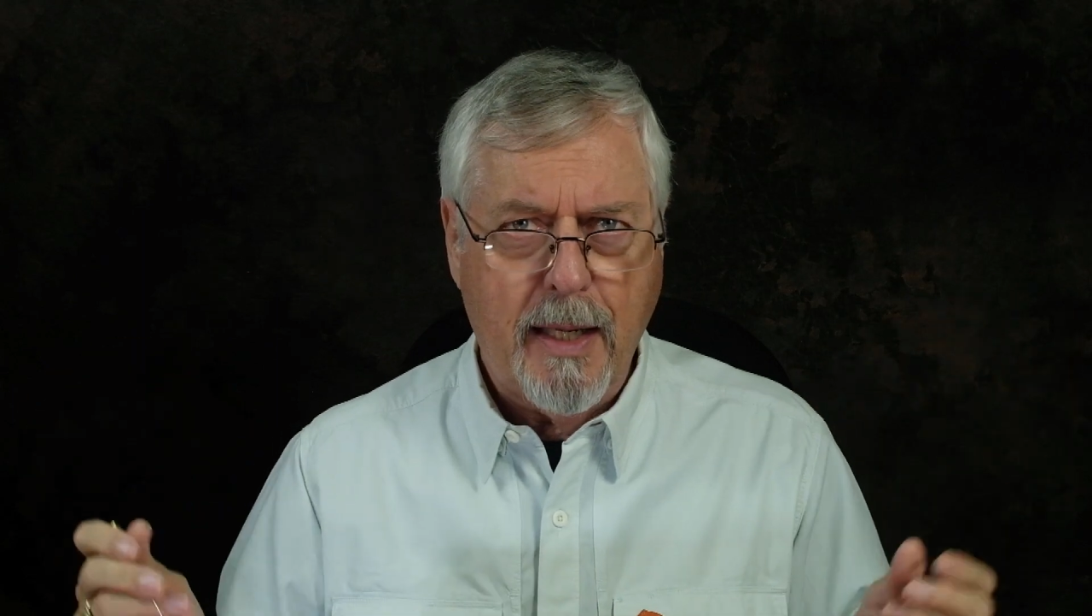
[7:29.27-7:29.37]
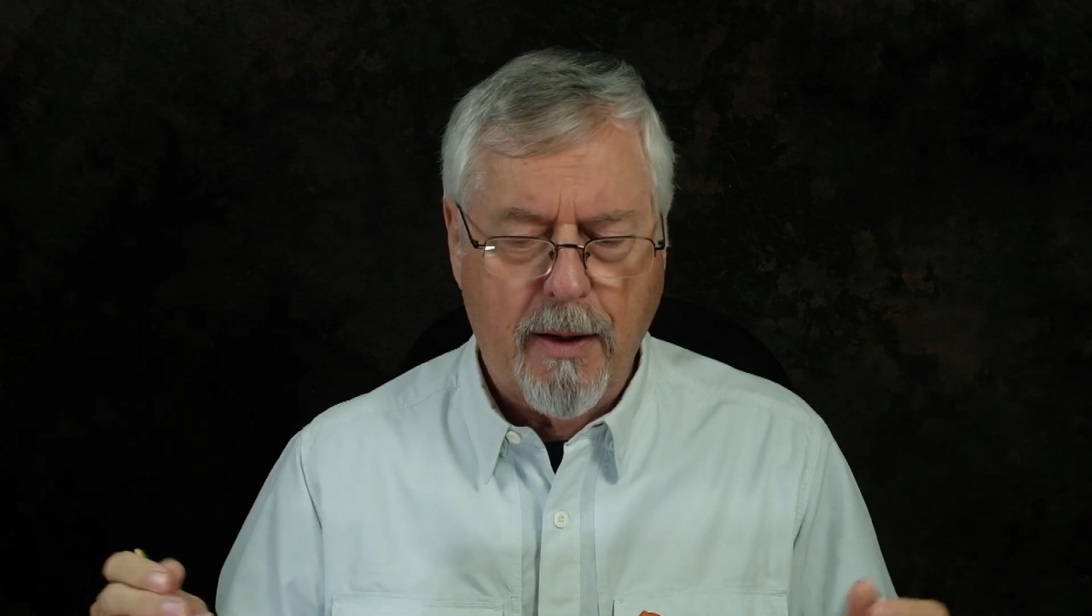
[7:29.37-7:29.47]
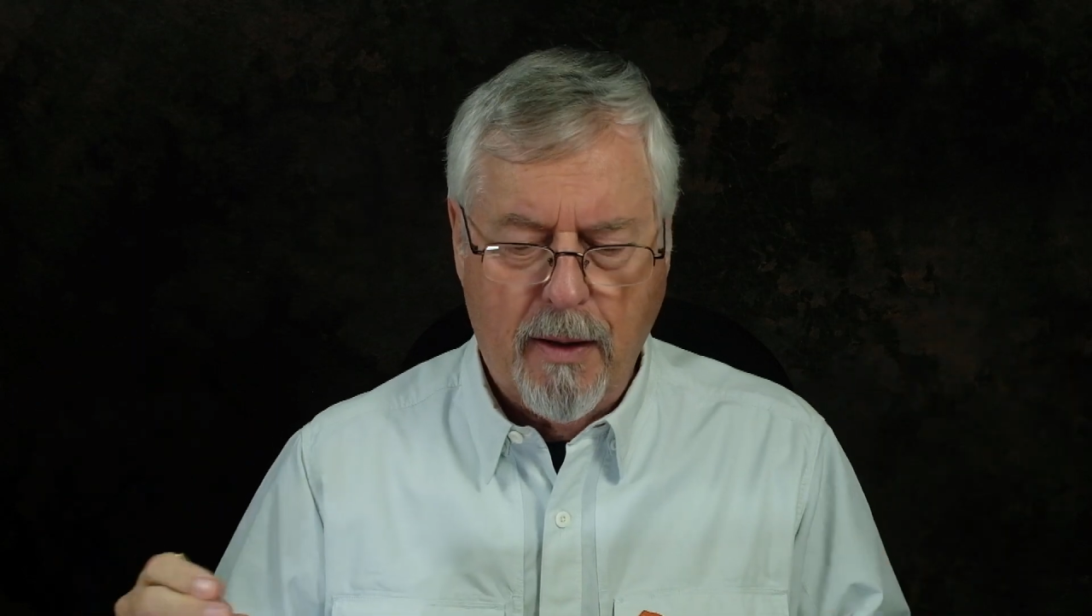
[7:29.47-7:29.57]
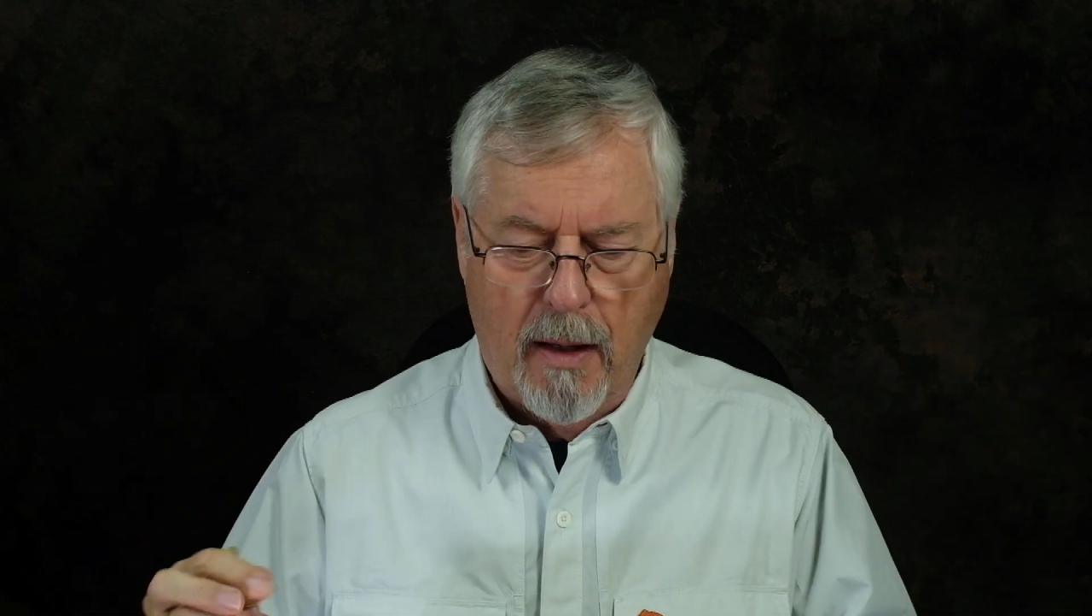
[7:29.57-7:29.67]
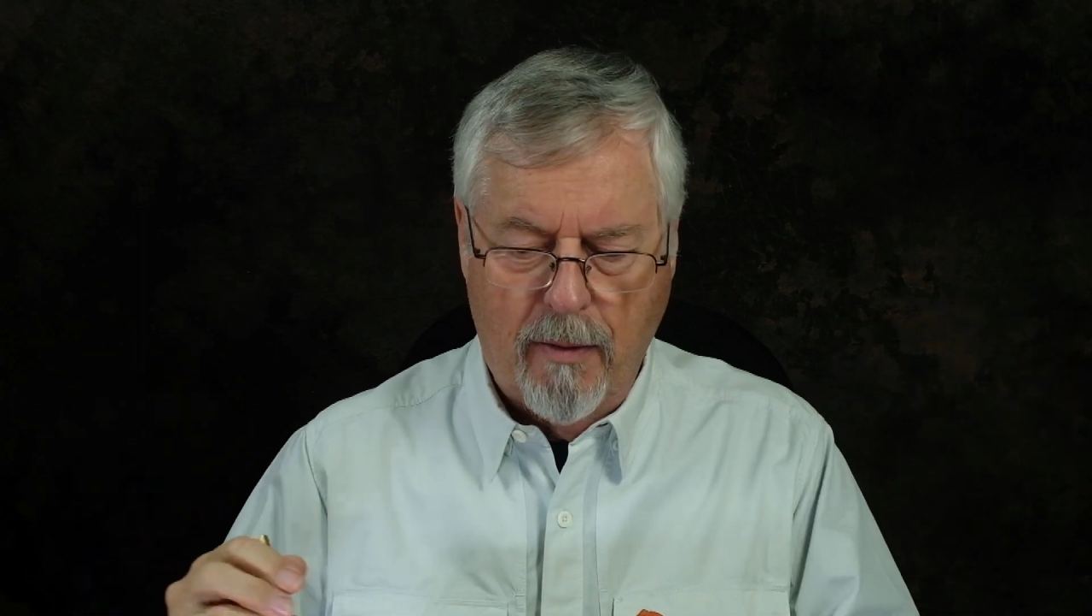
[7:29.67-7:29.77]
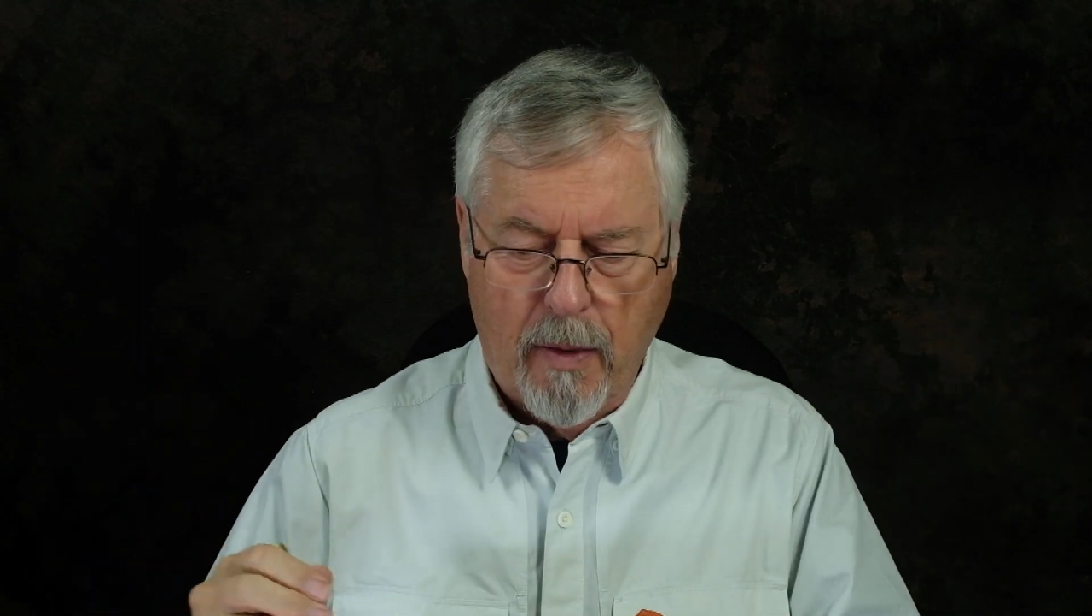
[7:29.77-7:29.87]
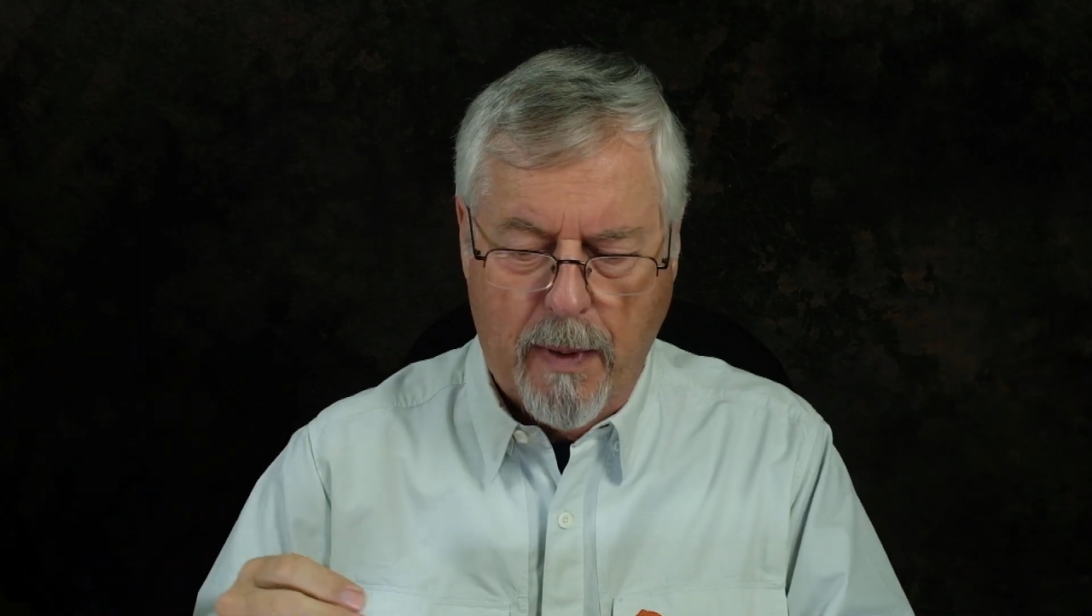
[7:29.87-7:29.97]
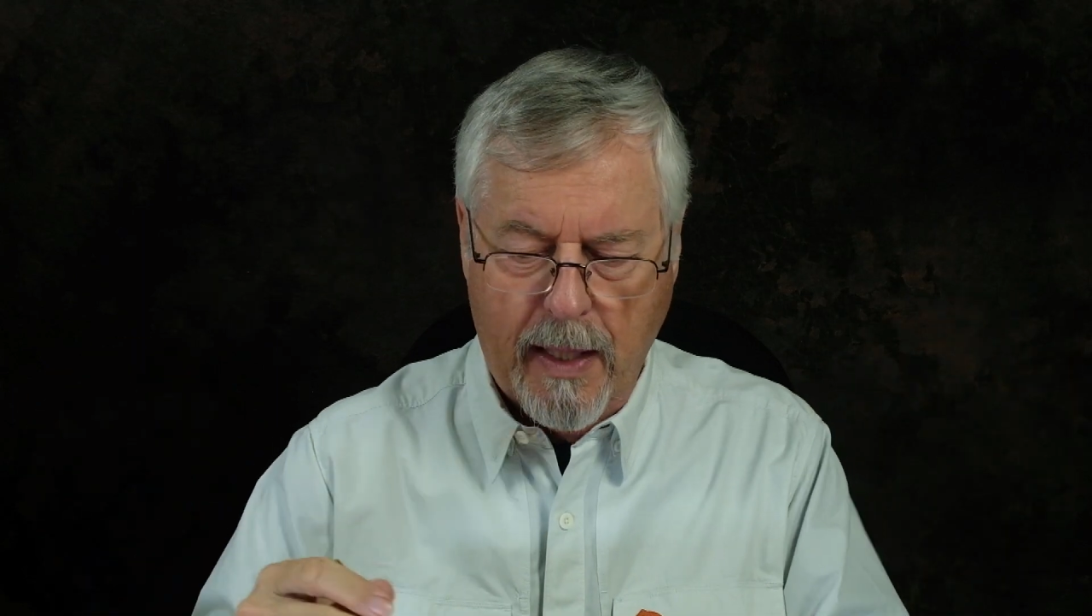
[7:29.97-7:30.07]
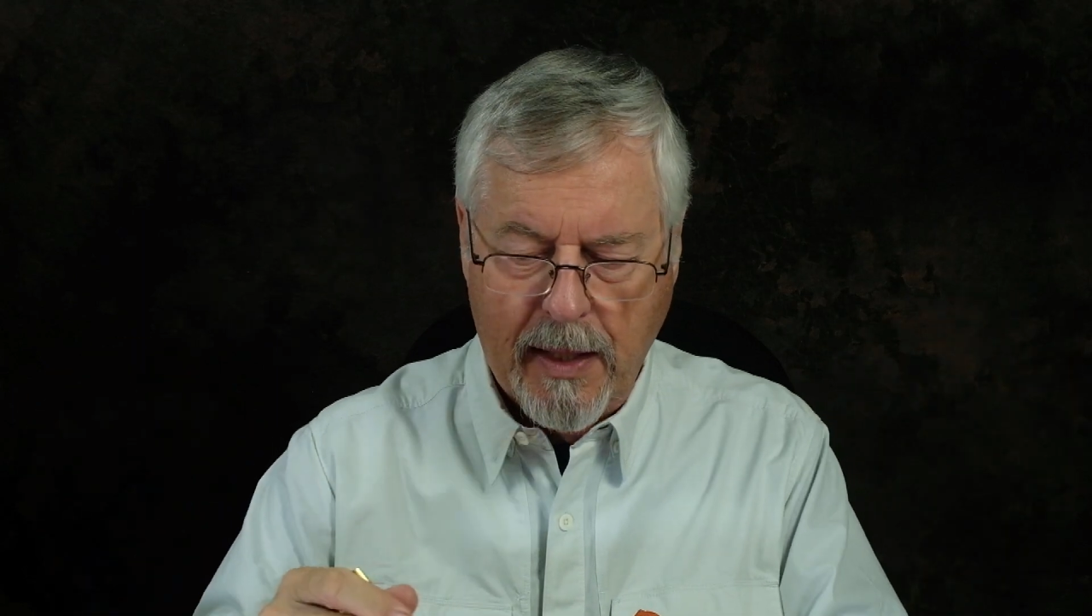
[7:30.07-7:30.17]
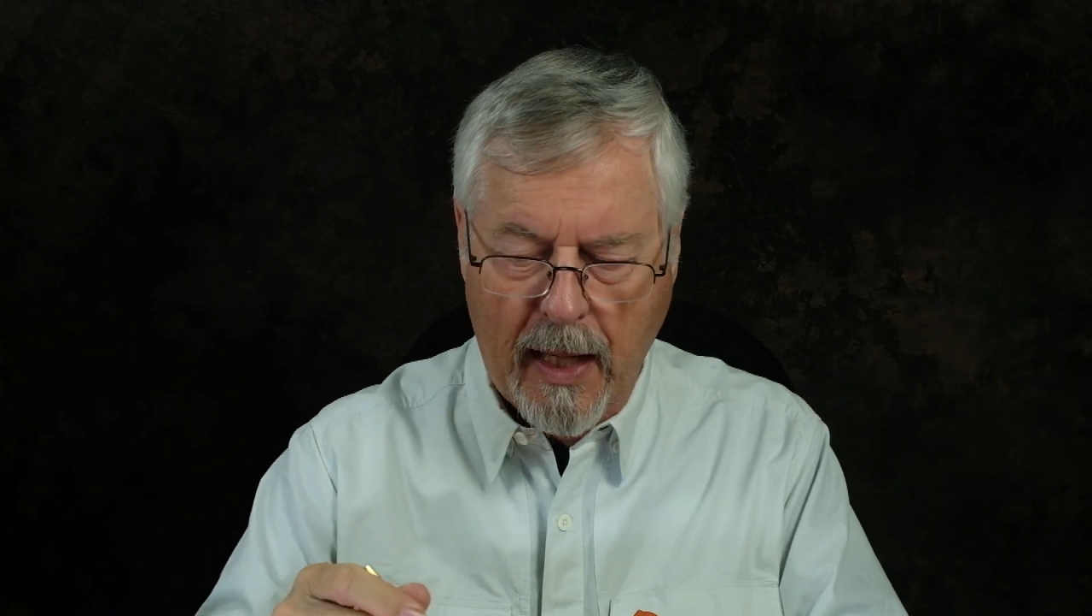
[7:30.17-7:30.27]
out all over the
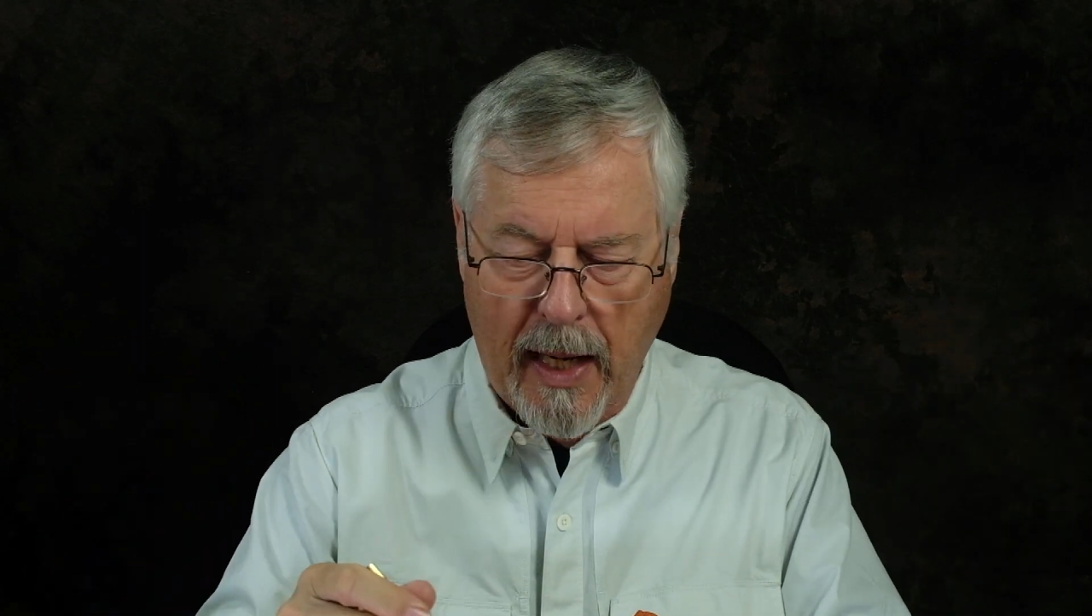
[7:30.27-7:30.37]
place.